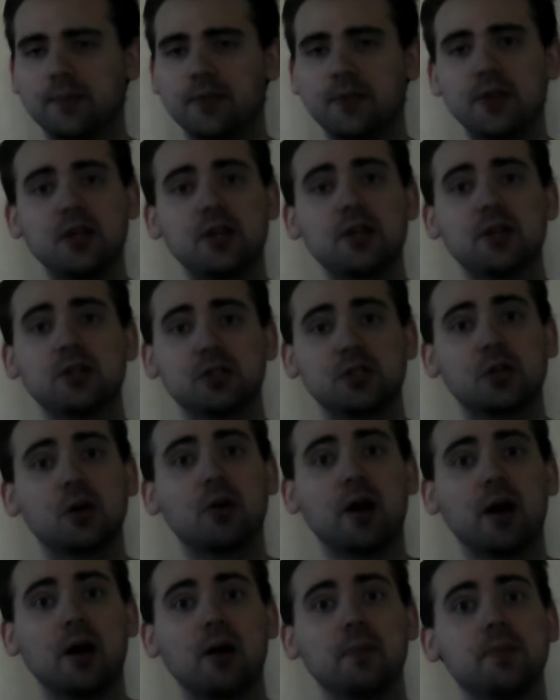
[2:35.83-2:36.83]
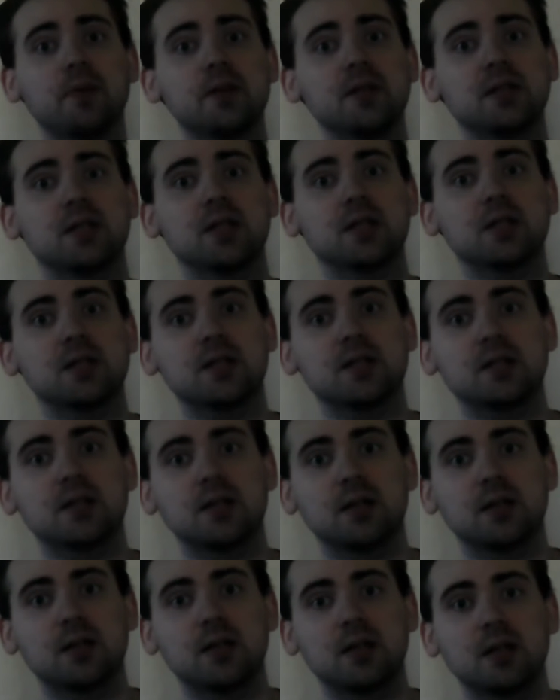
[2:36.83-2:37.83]
theaters go out of business,
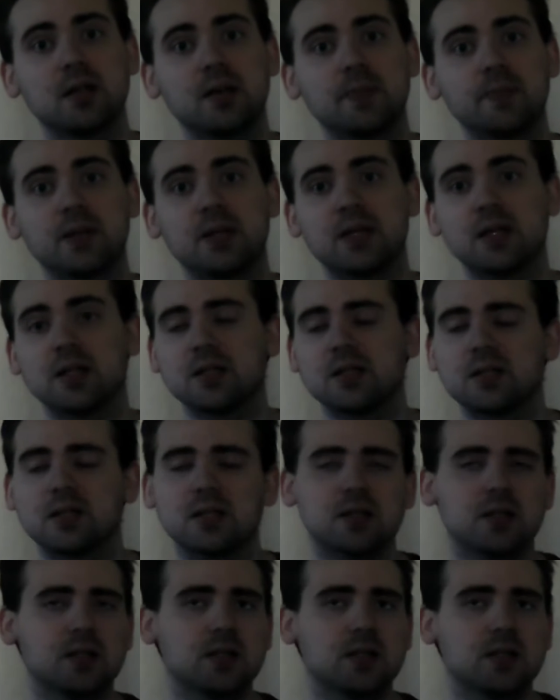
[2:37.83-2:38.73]
because